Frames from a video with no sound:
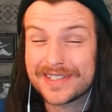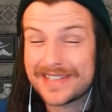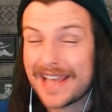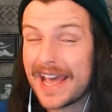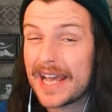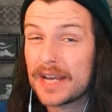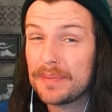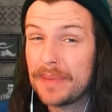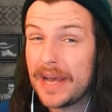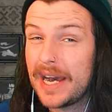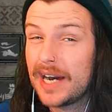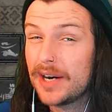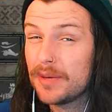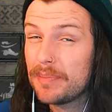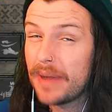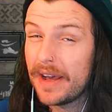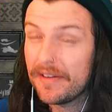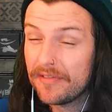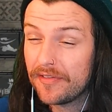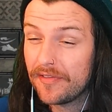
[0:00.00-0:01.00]
attack power
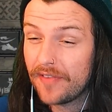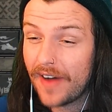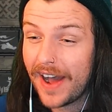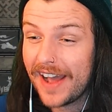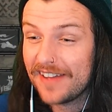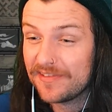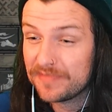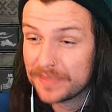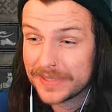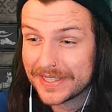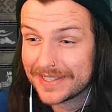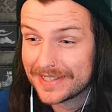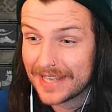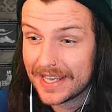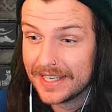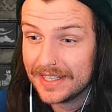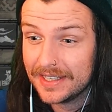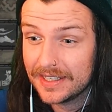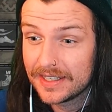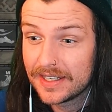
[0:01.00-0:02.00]
by
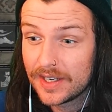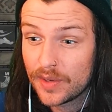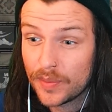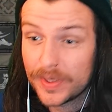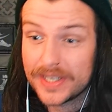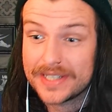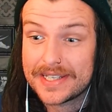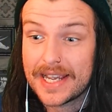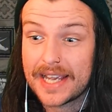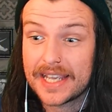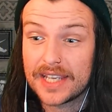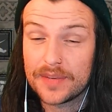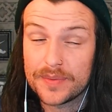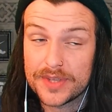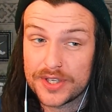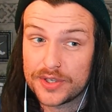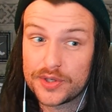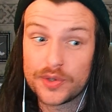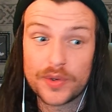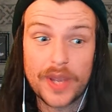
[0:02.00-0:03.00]
5% when attacking
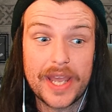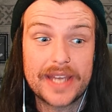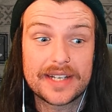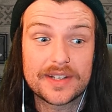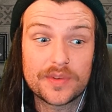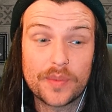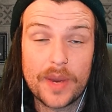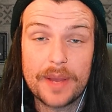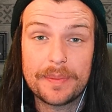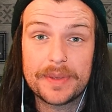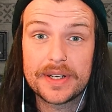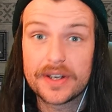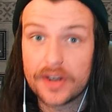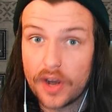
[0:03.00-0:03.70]
with a 2-handed weapon,